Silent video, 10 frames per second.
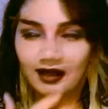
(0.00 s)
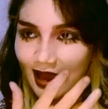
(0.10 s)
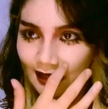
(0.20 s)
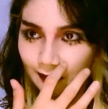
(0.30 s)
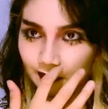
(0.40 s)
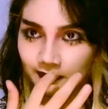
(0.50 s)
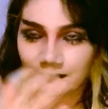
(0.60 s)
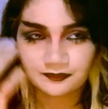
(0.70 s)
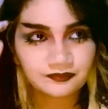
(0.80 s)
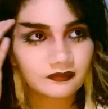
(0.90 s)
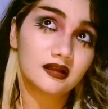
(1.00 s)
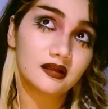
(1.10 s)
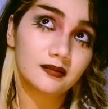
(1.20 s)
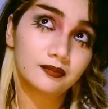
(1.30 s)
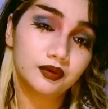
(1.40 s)
animal.
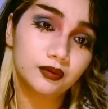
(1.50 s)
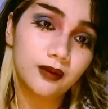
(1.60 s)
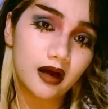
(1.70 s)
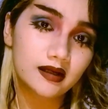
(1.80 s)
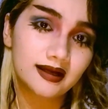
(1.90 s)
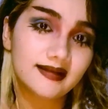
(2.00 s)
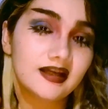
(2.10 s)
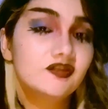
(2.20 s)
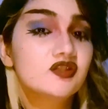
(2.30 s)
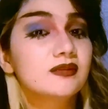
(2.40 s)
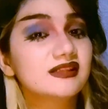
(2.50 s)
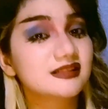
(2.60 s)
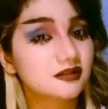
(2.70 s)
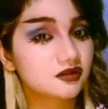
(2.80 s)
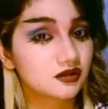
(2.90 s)
A blue parrot, I gave it to my
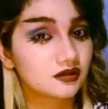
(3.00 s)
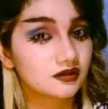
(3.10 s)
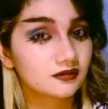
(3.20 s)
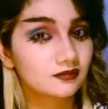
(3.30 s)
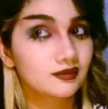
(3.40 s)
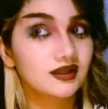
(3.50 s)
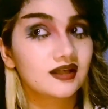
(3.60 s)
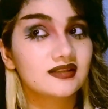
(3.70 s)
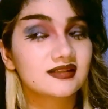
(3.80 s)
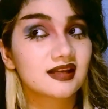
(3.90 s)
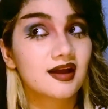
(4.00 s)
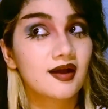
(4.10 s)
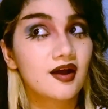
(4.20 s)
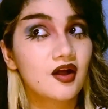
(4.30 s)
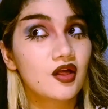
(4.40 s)
sister because
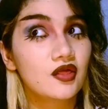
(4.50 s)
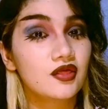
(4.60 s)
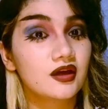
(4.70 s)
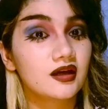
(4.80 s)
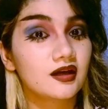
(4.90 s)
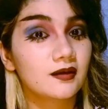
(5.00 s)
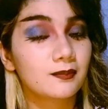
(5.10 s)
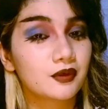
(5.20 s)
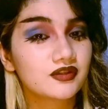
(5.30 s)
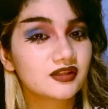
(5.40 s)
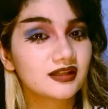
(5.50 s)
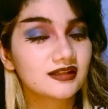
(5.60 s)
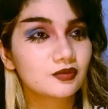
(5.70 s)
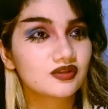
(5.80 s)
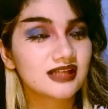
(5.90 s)
the person that
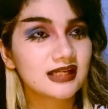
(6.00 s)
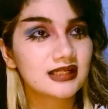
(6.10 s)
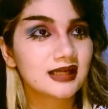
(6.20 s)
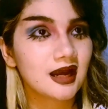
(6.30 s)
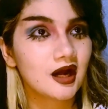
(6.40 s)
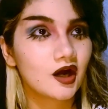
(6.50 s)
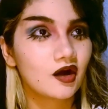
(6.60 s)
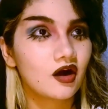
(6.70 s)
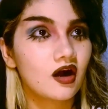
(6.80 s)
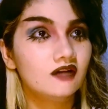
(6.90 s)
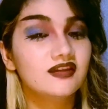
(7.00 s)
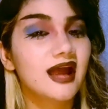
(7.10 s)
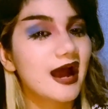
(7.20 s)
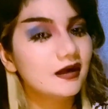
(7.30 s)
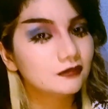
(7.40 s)
was taking care of the
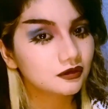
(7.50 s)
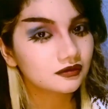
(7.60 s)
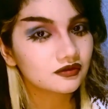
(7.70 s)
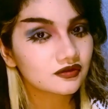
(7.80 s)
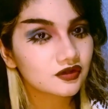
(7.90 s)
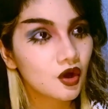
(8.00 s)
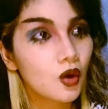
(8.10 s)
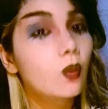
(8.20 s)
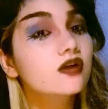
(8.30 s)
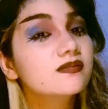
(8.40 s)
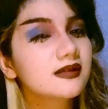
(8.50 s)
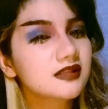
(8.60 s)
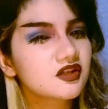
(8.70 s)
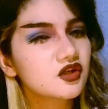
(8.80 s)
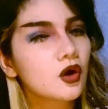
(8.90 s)
animals was my
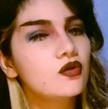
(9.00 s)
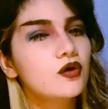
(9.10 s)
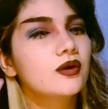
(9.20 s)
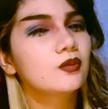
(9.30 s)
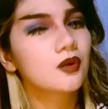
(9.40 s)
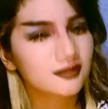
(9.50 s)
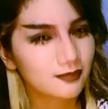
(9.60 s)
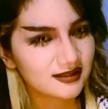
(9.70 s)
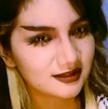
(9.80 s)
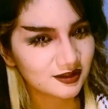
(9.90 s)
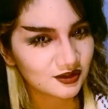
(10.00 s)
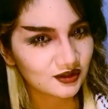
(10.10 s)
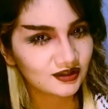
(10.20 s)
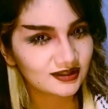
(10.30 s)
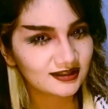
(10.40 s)
sister, although it wasn't my
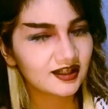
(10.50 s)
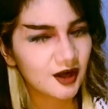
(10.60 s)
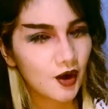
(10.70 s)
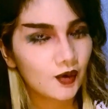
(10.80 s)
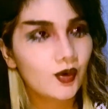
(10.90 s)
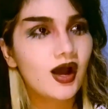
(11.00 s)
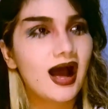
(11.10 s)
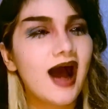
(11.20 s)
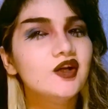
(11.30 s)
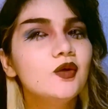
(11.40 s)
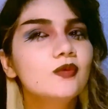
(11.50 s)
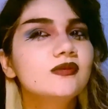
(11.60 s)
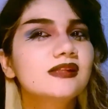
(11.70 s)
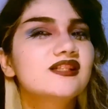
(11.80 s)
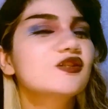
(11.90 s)
sister, you know? I knew it
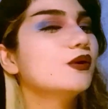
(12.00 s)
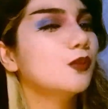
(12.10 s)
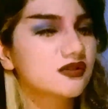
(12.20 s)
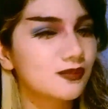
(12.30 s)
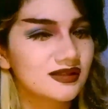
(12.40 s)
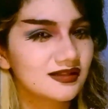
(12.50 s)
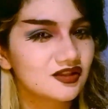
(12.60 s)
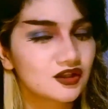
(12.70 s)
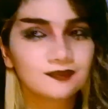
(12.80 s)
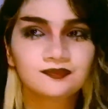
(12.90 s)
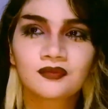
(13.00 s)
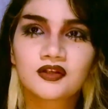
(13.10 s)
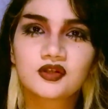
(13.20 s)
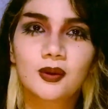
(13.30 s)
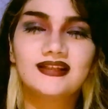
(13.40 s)
was my sister, but it wasn't my sister.
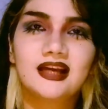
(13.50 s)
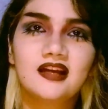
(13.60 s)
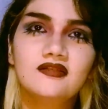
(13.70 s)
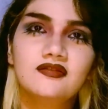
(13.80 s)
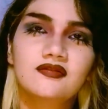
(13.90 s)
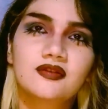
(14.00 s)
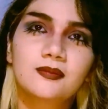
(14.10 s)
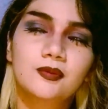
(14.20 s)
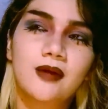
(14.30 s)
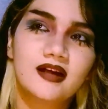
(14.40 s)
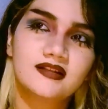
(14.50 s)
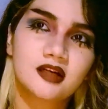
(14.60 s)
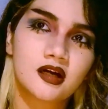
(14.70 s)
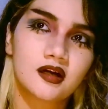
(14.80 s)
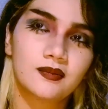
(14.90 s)
So I gave the blue parrot to
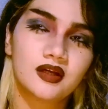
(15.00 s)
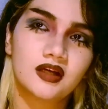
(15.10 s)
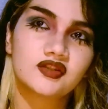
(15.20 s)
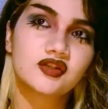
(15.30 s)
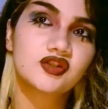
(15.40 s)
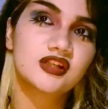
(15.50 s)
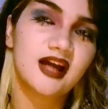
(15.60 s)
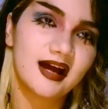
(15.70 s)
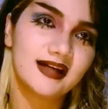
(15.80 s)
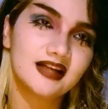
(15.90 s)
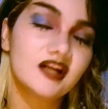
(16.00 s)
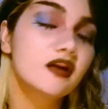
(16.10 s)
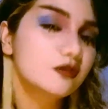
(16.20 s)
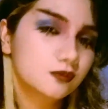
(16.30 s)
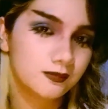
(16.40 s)
her because she had
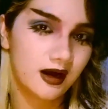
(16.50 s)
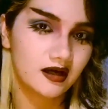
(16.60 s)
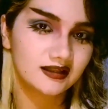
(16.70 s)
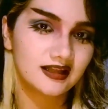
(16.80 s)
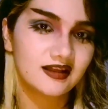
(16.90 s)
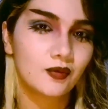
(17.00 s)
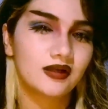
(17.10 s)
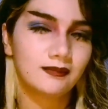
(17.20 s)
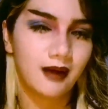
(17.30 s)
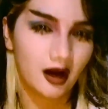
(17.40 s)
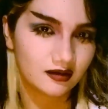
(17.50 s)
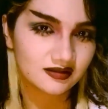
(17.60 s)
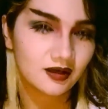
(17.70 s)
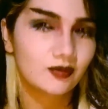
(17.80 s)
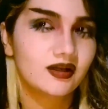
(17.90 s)
another blue parrot, and they were like
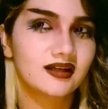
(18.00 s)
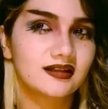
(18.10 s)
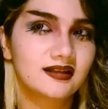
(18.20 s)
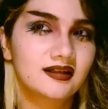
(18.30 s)
pairs. They were like